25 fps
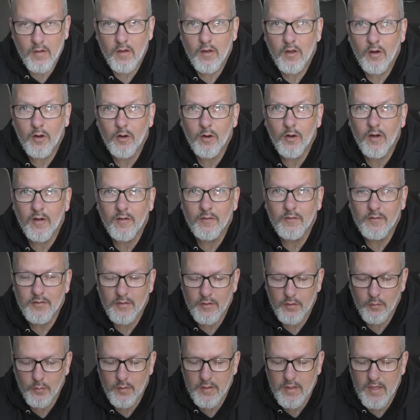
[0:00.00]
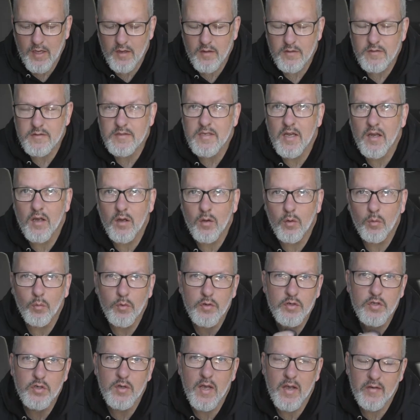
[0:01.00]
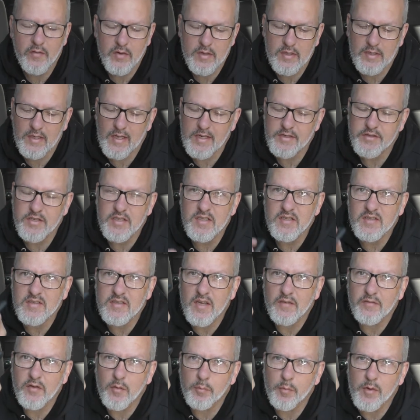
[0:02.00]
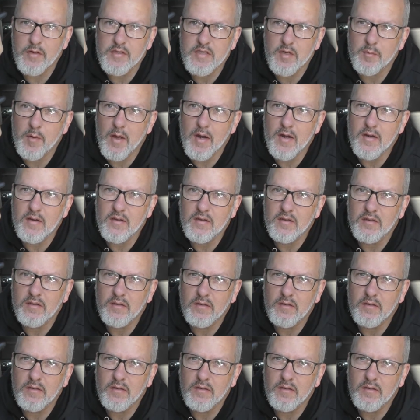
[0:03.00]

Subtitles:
Alright, so there we go. So we do have it in latching, so if I press the button,